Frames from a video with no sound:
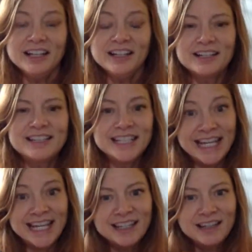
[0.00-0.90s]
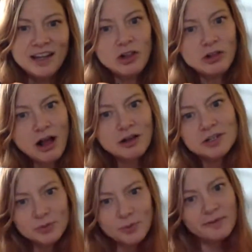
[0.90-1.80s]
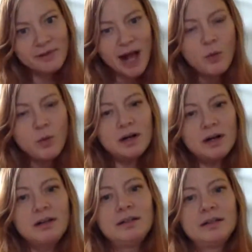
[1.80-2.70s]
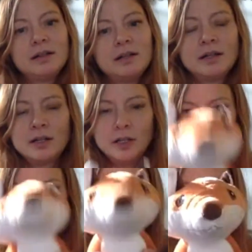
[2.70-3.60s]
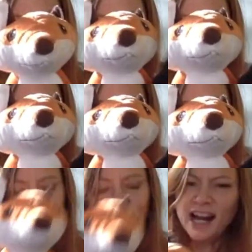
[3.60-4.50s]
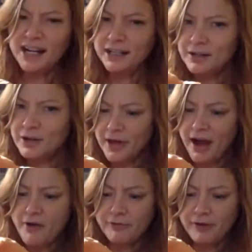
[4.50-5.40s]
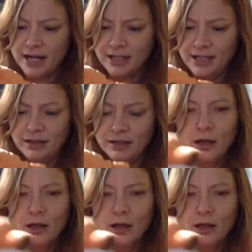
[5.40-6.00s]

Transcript: is it eh, a long or short vowel? It's short. How do you know that, Franny?